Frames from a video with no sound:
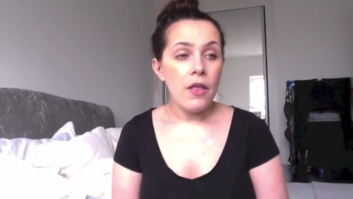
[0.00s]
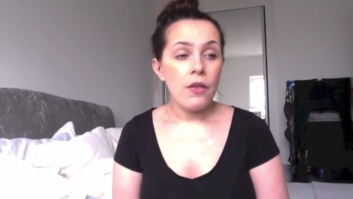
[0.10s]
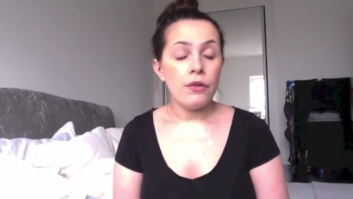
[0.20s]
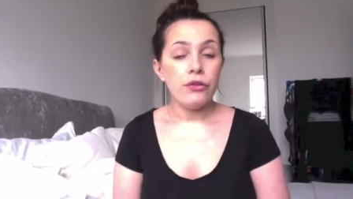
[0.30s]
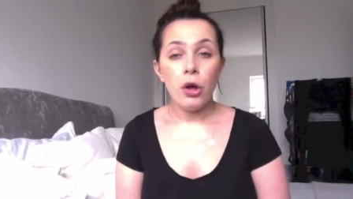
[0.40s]

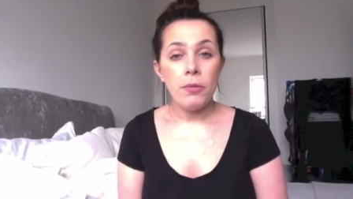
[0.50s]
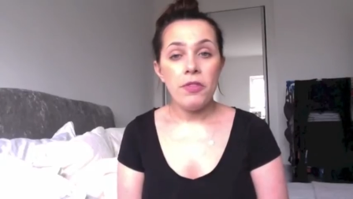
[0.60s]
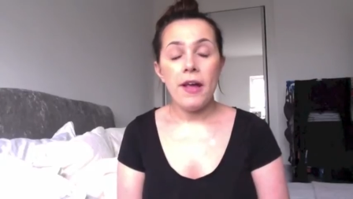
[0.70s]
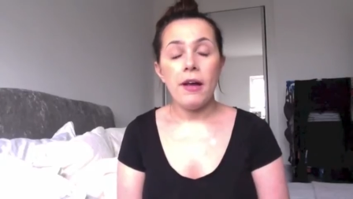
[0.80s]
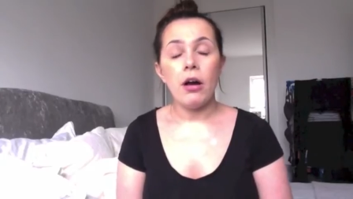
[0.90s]
the top
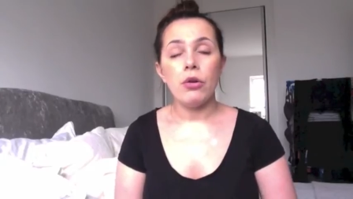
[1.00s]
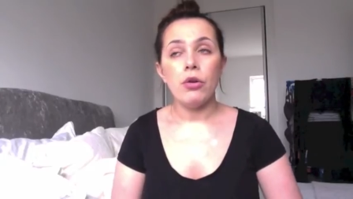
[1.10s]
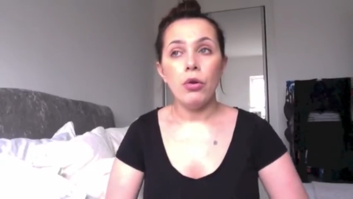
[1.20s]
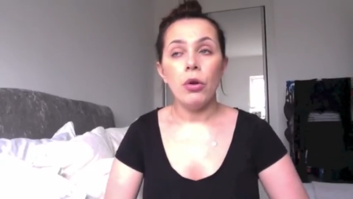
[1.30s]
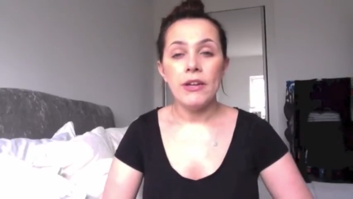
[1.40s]
thing I could
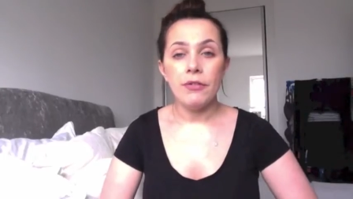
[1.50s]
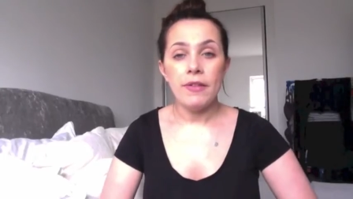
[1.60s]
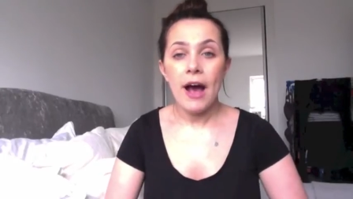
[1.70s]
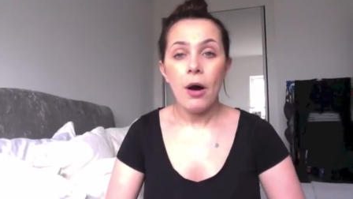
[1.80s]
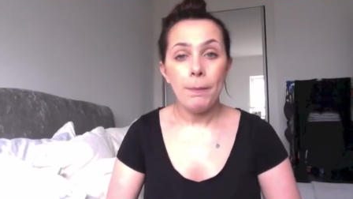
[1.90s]
not live
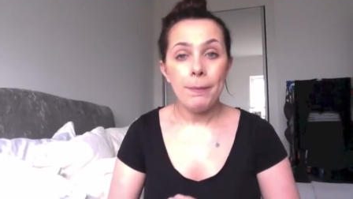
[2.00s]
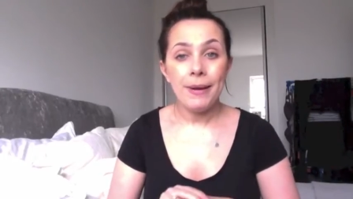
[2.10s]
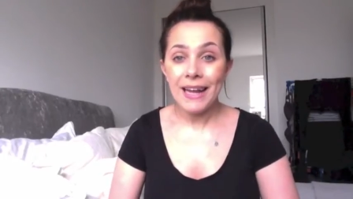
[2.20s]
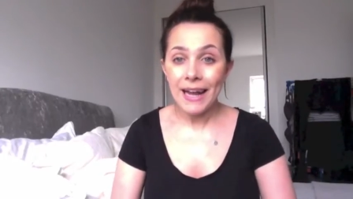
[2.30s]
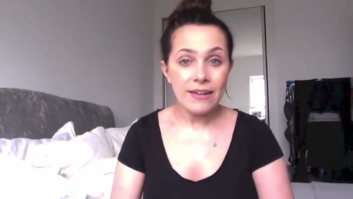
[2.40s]
without
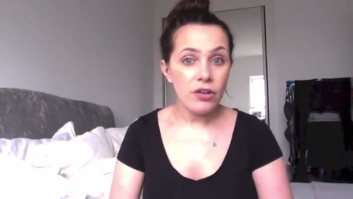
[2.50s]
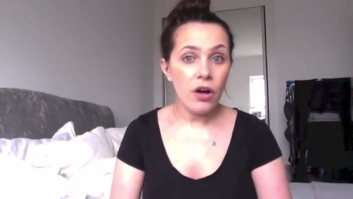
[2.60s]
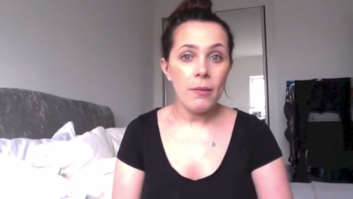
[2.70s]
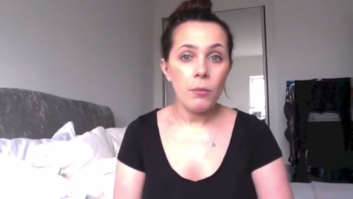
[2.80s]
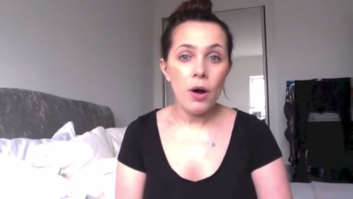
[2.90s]

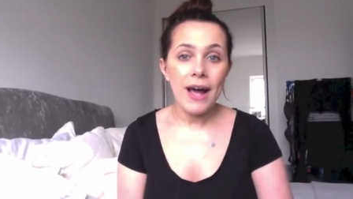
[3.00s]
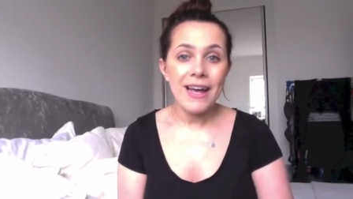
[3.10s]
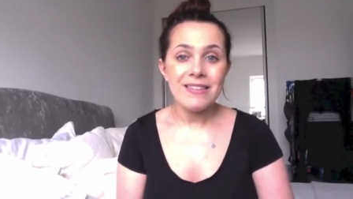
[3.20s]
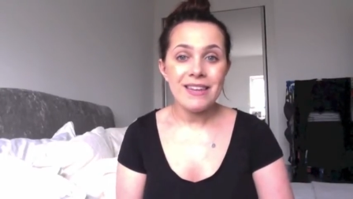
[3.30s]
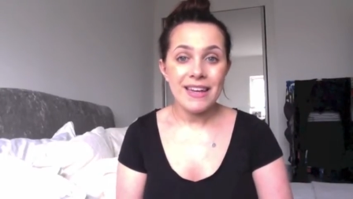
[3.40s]
playtime
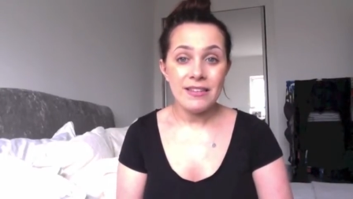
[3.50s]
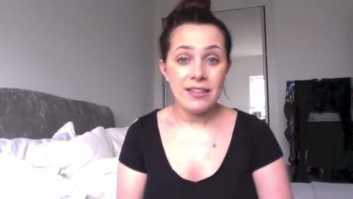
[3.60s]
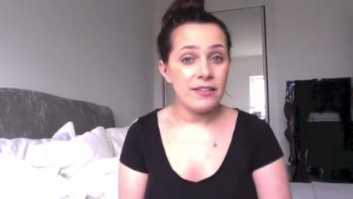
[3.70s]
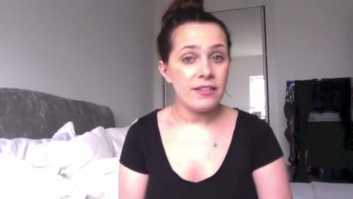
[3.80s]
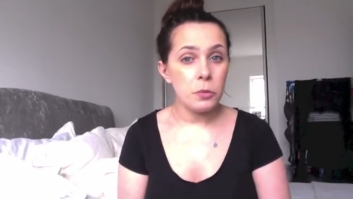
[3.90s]
wise is
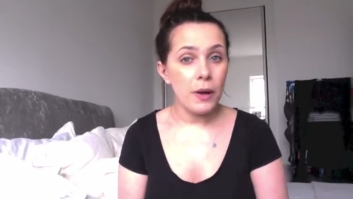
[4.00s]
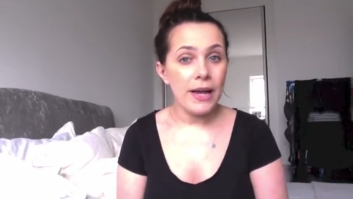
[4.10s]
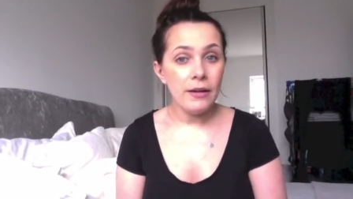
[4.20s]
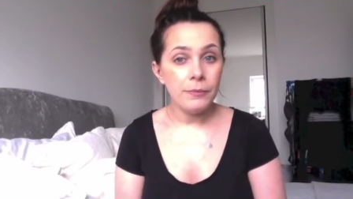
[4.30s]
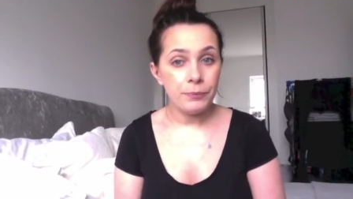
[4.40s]
his swing.